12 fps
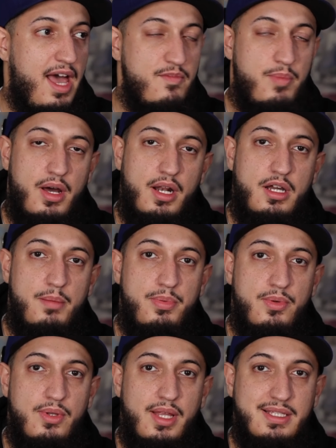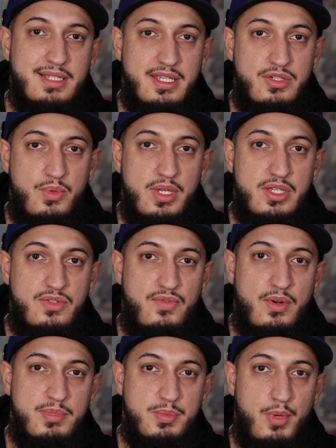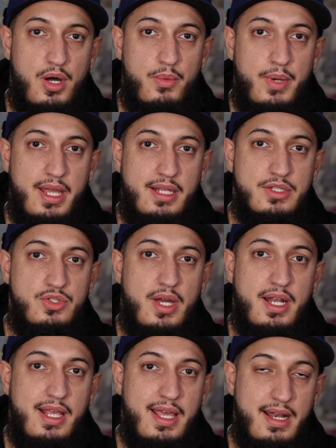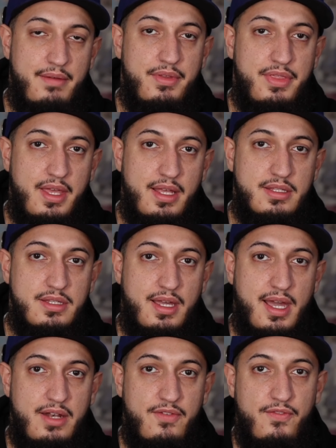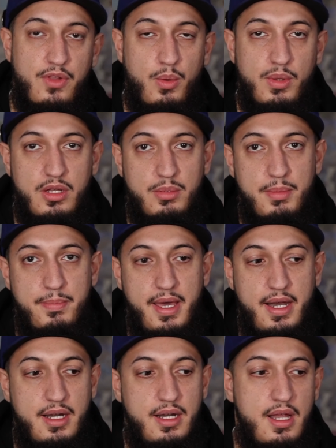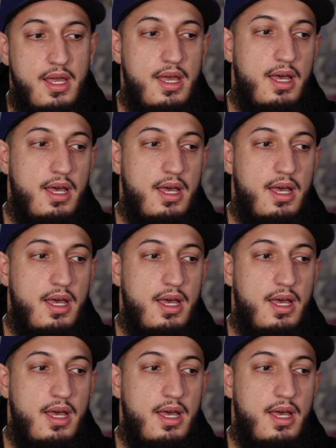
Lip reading: I've bought a couple accessories from Small Rig to try to get everything to kind of flow a little bit better.